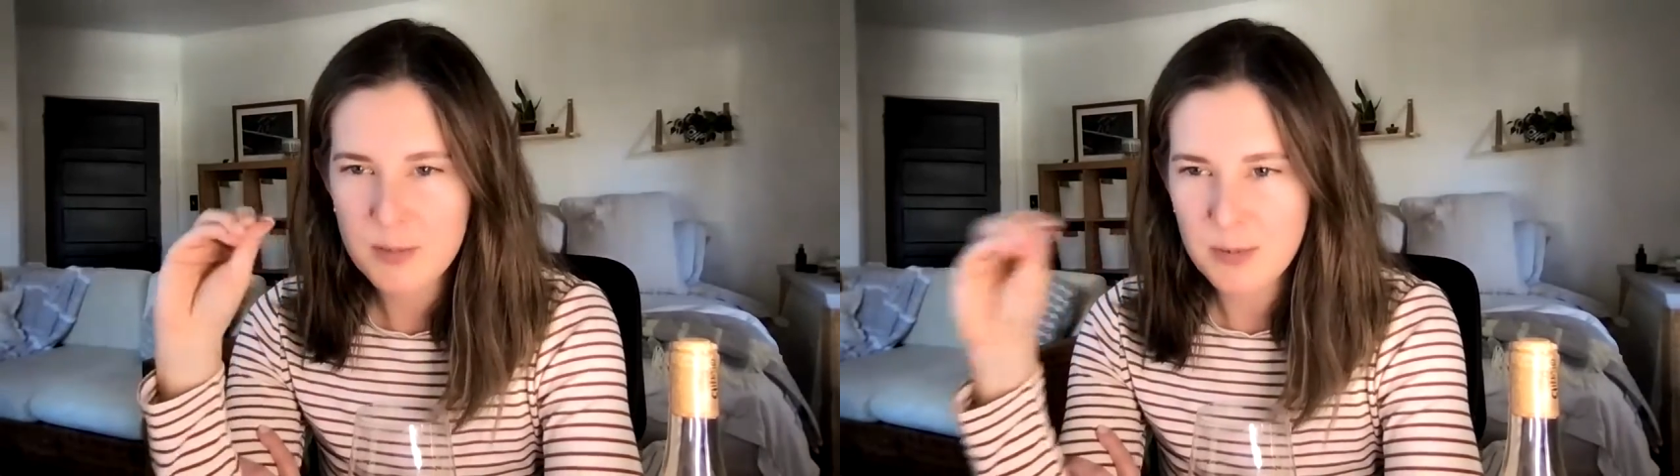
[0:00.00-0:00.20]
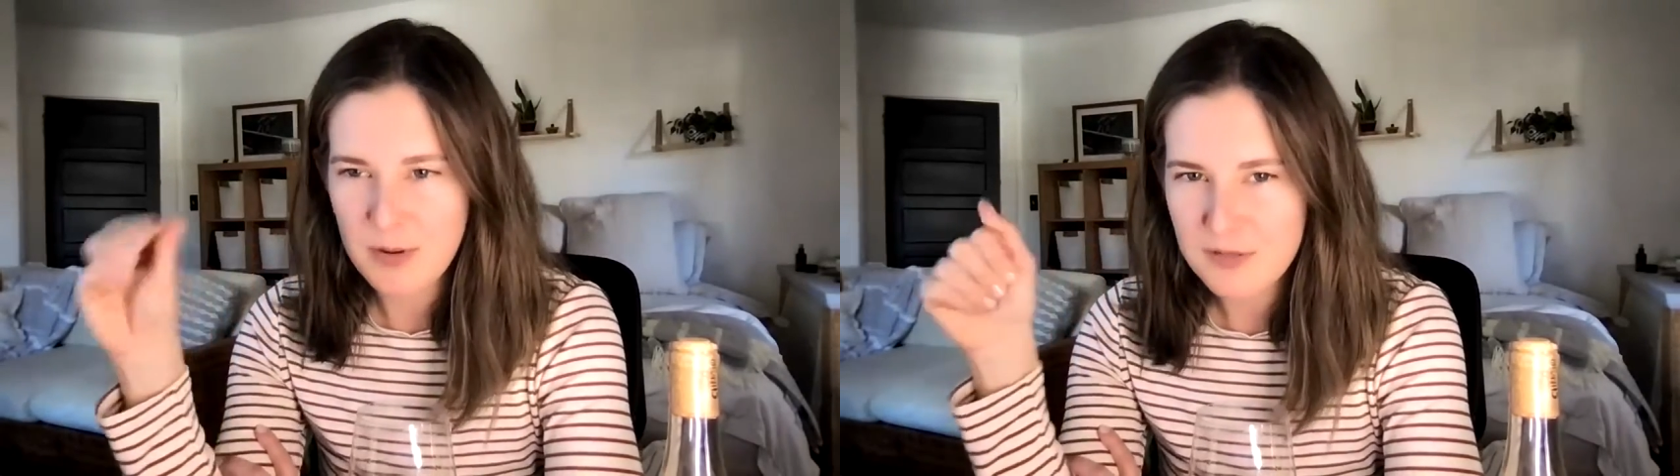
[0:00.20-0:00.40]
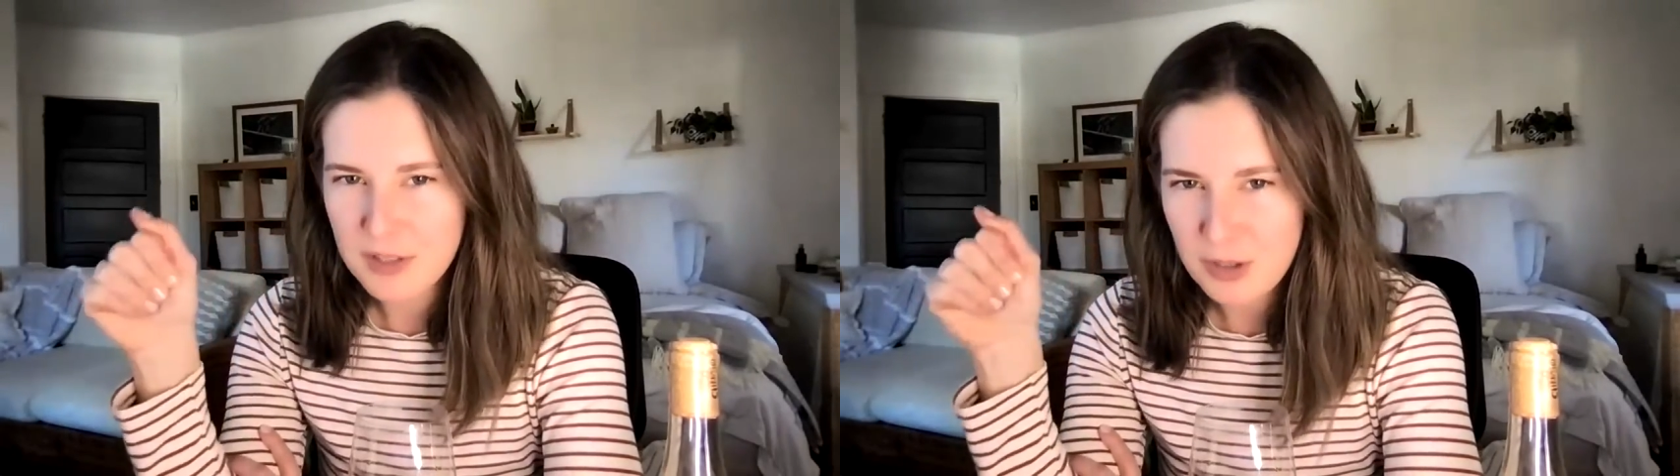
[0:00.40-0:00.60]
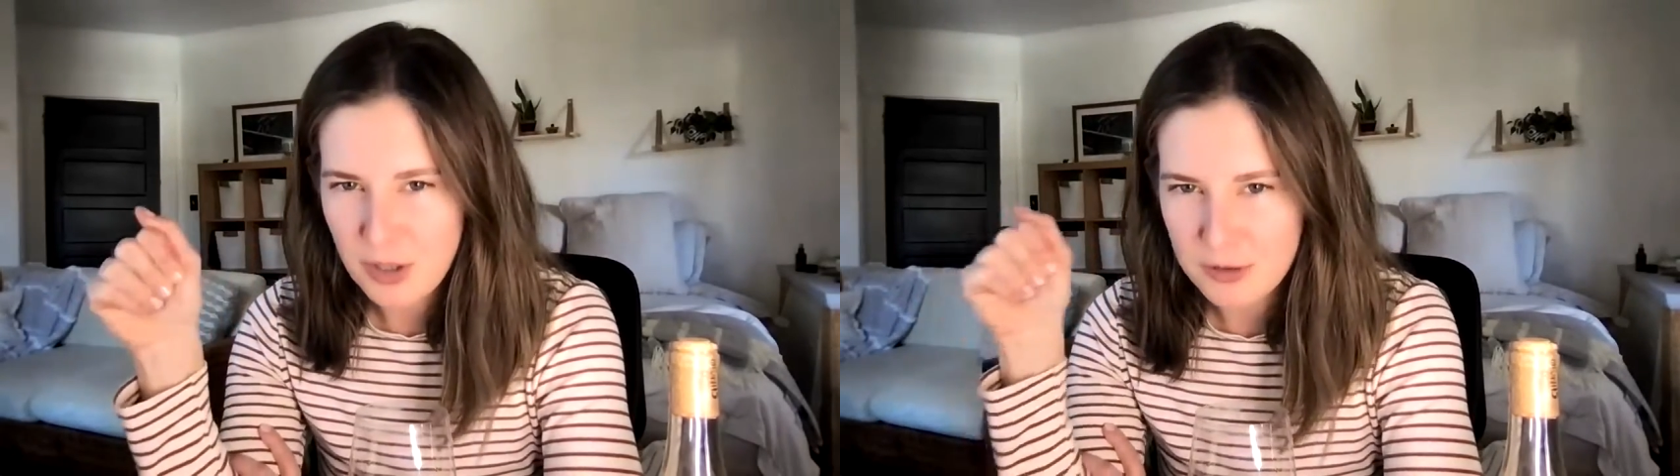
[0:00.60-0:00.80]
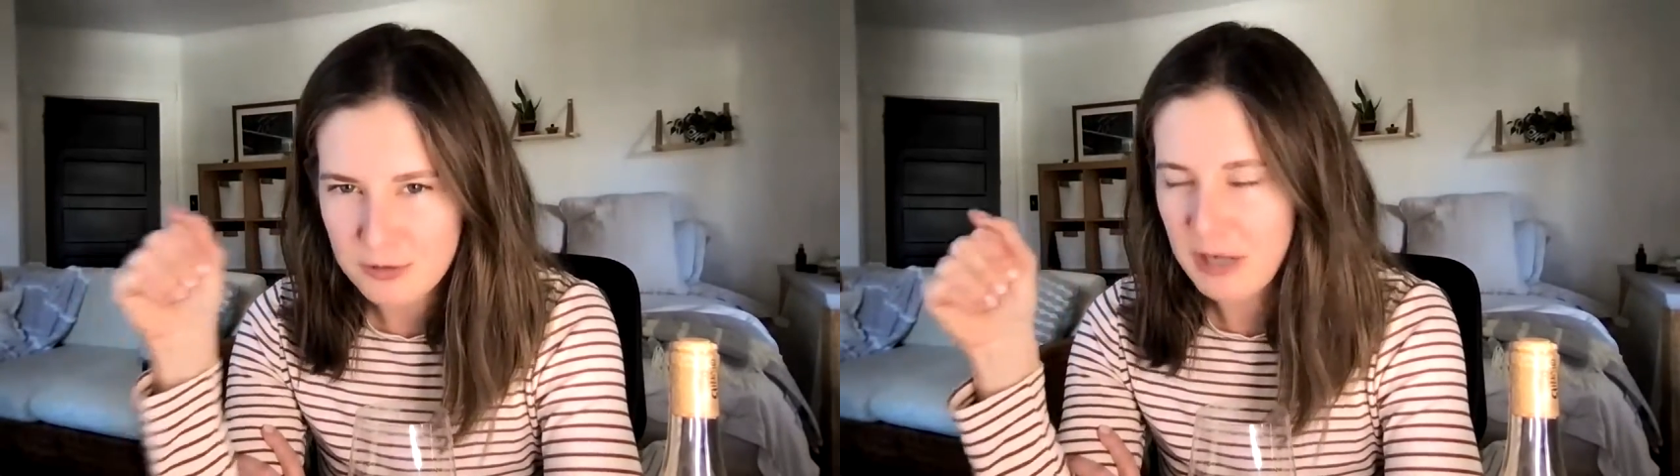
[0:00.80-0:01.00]
put my finger
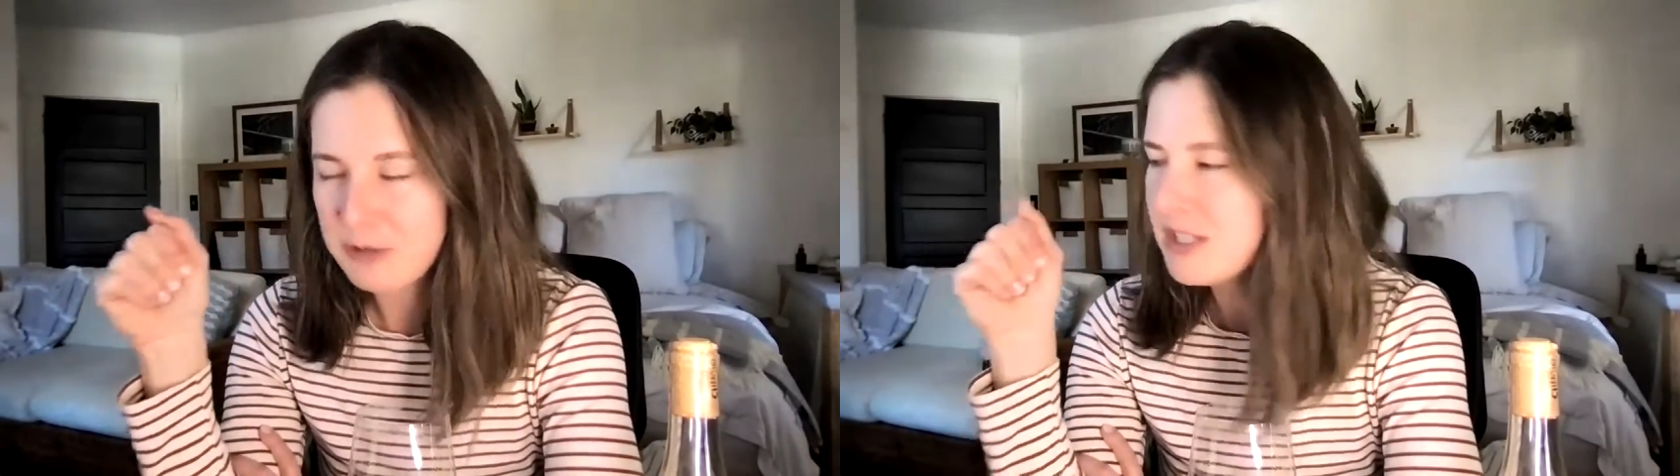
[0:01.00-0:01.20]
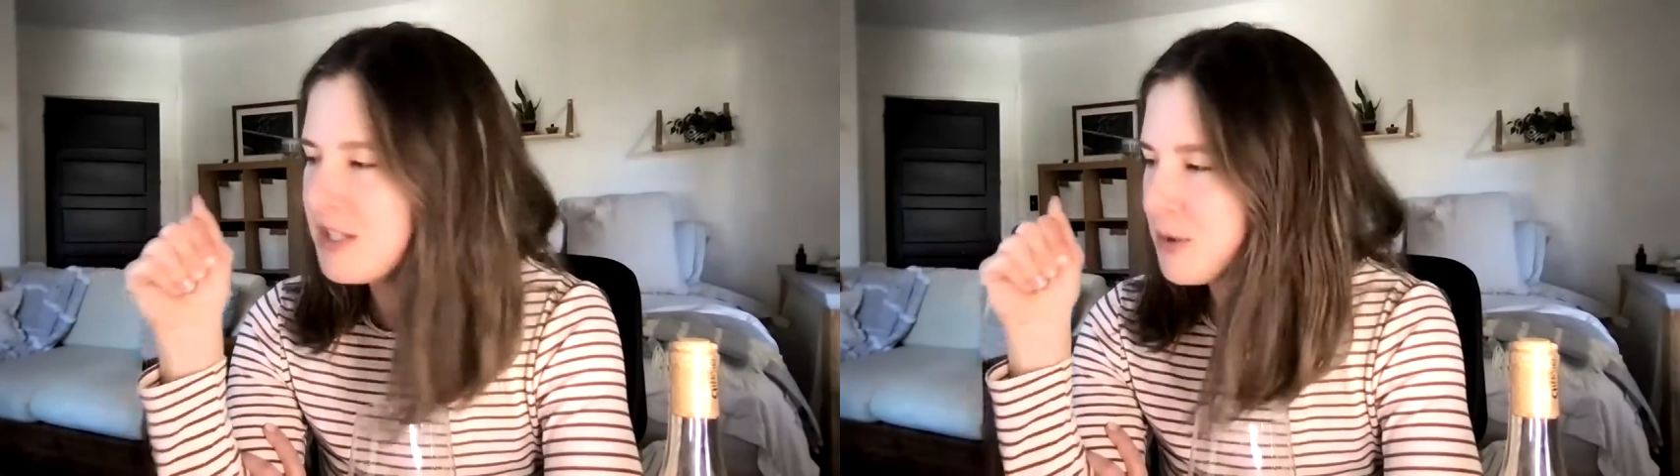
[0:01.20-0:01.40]
on around it,